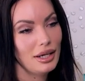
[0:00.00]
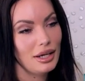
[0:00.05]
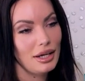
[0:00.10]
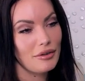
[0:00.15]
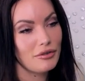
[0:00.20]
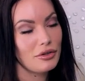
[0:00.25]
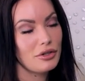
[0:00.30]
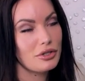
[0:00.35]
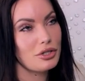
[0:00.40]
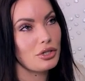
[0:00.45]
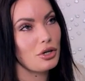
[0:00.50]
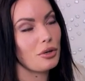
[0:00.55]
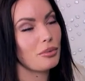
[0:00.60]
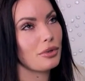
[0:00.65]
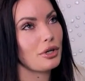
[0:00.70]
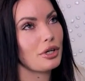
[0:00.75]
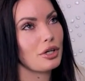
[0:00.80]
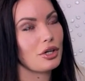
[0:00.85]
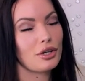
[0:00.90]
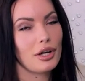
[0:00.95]
if you're
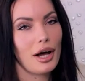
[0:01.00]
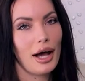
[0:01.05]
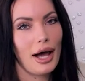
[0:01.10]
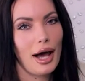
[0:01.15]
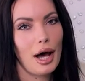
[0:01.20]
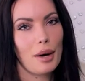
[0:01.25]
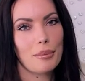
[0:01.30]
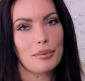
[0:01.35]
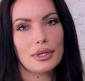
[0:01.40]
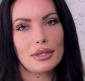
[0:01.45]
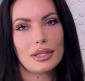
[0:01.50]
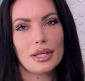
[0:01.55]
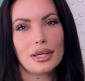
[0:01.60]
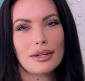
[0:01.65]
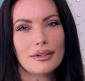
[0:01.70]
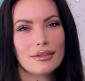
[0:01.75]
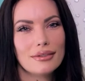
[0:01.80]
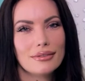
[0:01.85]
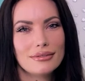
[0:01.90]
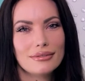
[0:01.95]
sober and you're not happy,
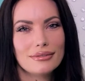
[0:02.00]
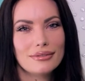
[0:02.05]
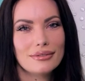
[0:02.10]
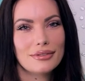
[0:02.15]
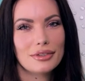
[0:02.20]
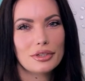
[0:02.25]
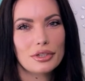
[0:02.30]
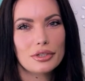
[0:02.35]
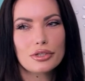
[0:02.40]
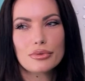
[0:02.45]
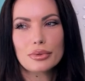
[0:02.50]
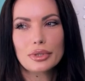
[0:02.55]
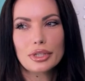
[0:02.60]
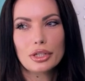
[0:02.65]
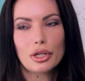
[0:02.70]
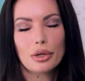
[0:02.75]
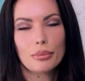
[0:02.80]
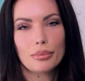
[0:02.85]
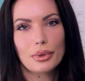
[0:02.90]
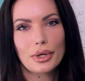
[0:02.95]
then there's really
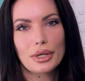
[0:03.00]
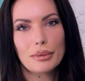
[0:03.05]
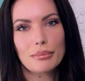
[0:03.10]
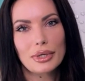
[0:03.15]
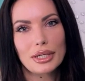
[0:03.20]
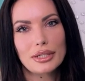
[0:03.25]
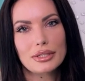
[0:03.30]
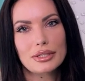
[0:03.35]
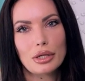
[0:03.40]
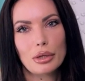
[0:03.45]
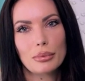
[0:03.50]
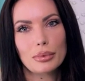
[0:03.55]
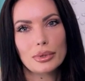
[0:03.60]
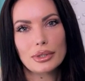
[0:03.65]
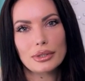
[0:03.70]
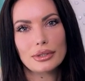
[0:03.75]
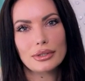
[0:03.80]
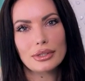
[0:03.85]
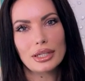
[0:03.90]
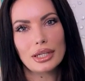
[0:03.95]
no point in being
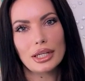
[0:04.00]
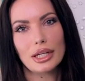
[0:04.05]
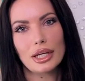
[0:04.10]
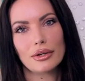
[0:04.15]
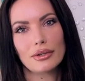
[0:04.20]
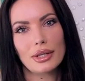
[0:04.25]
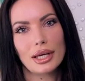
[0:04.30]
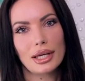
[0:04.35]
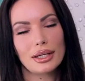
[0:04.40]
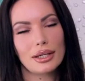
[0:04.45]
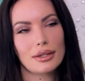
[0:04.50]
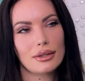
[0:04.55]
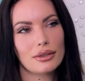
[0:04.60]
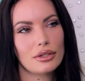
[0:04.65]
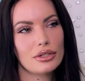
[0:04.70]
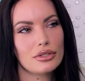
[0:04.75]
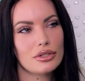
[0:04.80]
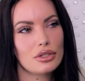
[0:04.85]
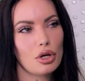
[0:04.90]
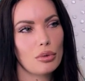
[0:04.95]
sober, you know? Like
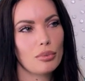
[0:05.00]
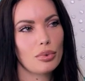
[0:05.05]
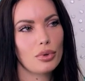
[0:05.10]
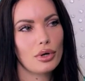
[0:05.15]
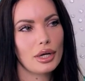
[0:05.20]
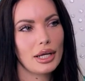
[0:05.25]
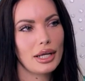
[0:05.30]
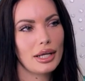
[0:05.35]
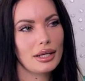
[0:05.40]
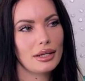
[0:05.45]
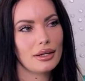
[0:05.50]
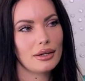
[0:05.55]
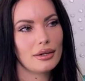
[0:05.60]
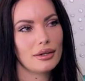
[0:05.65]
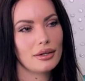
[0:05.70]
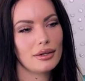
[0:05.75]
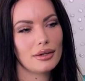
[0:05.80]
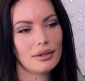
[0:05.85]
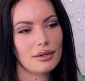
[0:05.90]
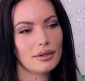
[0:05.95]
there's no point
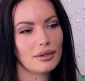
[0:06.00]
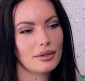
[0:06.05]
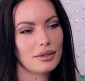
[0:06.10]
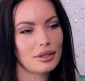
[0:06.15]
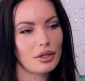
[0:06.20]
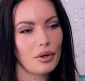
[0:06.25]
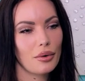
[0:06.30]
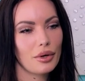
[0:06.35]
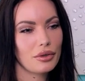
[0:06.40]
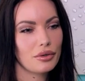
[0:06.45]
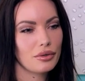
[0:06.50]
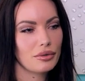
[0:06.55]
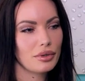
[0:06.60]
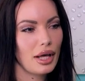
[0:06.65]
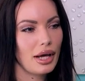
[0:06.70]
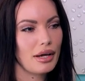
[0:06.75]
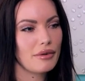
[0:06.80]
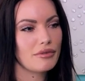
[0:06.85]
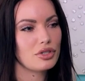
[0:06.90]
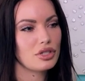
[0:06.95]
in going through
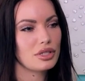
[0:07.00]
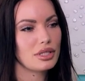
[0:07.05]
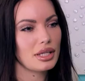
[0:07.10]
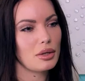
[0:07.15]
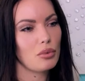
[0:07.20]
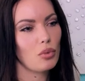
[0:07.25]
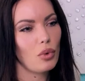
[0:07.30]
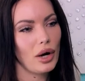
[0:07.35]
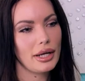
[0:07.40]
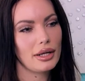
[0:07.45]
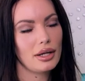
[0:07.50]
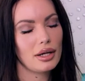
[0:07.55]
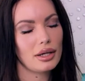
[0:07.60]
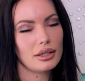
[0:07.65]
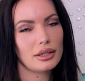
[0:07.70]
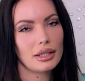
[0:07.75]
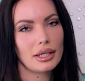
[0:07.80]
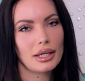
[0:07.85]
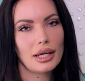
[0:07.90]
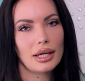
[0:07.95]
life just like white
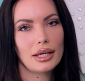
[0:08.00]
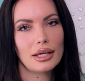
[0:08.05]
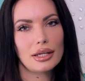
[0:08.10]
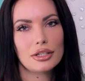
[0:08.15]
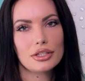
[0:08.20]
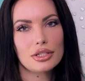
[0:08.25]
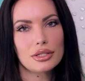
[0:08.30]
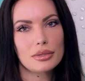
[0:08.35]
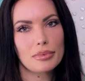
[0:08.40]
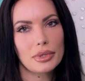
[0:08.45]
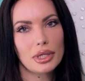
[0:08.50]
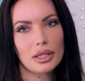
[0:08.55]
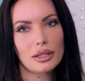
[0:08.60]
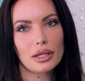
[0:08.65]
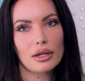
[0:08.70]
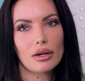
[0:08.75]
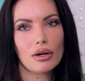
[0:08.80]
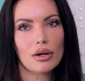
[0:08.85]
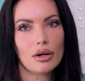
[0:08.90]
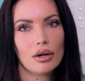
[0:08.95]
knuckling it and just being
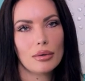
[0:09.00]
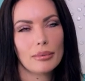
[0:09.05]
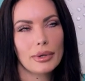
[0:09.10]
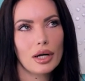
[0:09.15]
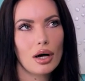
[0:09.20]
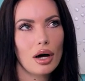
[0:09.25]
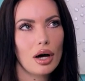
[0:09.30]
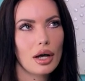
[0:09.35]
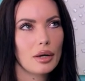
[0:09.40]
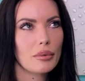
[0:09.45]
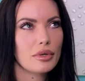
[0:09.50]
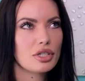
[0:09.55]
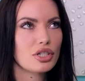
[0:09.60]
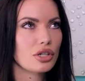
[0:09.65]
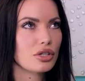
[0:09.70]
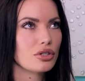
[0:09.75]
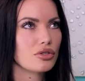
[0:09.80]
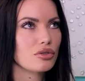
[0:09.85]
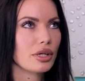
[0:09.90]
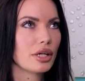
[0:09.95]
like, oh my God, I wish I
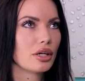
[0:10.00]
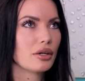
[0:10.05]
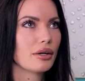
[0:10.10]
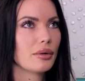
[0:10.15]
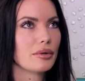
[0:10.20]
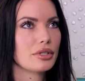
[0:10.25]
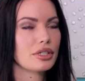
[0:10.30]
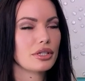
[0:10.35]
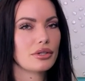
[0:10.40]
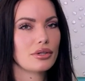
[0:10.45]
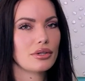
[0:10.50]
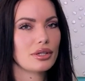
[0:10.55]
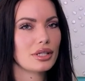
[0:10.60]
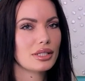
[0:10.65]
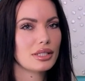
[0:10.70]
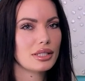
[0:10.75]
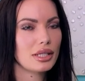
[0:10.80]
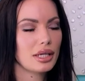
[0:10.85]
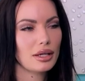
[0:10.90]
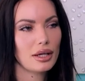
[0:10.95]
could drink, or I wish I could do
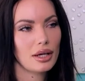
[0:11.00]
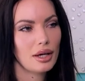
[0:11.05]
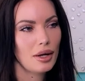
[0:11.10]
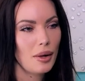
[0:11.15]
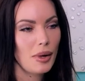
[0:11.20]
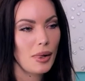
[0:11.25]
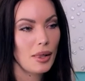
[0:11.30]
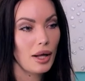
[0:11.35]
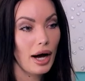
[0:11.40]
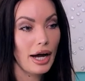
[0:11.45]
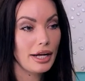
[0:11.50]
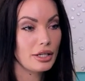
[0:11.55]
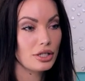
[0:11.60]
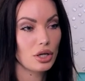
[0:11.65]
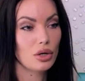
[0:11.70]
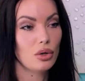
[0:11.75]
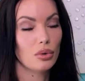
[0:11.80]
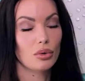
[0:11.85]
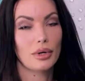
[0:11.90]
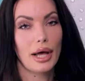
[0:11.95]
this. Like I
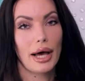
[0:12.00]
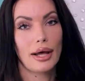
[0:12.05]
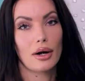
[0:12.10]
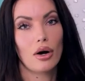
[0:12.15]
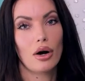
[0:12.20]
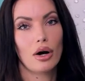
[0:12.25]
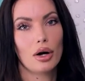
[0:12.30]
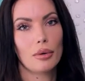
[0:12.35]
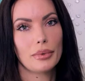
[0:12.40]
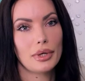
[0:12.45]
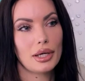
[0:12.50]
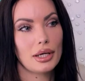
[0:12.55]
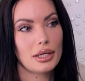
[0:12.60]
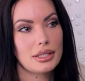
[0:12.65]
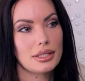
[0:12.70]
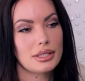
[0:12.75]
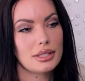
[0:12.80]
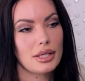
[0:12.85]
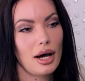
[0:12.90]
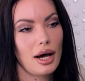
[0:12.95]
don't at all,
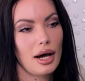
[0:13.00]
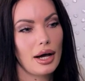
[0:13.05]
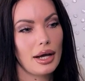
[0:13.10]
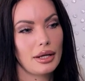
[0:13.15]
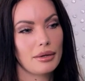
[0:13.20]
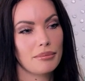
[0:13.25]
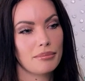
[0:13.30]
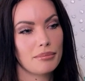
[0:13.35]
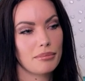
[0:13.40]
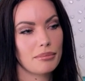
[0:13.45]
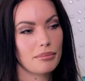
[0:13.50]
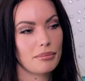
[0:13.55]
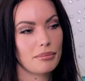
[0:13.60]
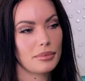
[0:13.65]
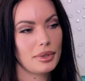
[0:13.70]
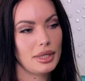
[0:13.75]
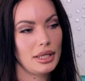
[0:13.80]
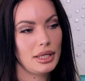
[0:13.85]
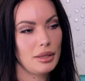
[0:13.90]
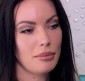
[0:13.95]
because I
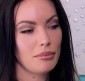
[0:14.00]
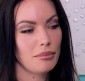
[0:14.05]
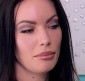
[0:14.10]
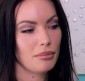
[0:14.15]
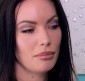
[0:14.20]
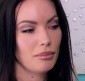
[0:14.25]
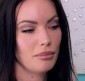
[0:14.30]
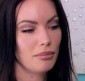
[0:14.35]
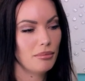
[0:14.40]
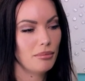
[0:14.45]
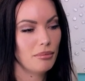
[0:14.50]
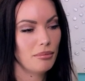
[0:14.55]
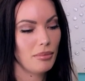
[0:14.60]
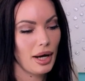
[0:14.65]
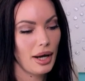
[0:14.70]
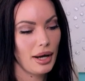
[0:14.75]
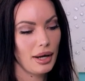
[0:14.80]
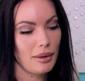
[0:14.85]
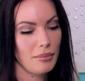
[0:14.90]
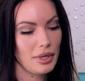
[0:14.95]
keep
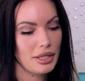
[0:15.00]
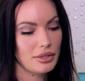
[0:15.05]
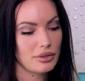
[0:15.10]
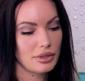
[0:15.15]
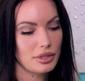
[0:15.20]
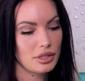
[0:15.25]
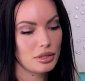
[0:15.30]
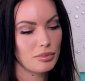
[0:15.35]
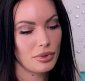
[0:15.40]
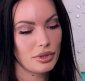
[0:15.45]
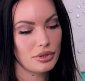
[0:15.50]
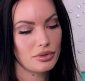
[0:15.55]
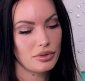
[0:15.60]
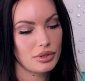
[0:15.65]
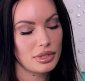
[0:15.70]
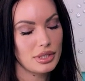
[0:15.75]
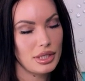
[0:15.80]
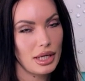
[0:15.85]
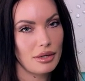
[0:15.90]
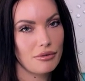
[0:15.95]
my mental and spiritual
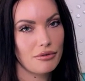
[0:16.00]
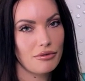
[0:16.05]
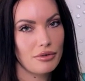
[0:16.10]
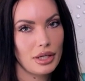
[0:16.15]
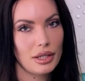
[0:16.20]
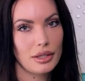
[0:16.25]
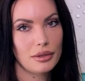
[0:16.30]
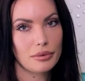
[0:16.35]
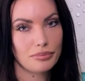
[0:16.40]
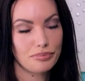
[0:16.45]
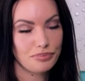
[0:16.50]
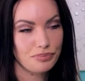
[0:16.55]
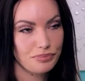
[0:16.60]
state fit.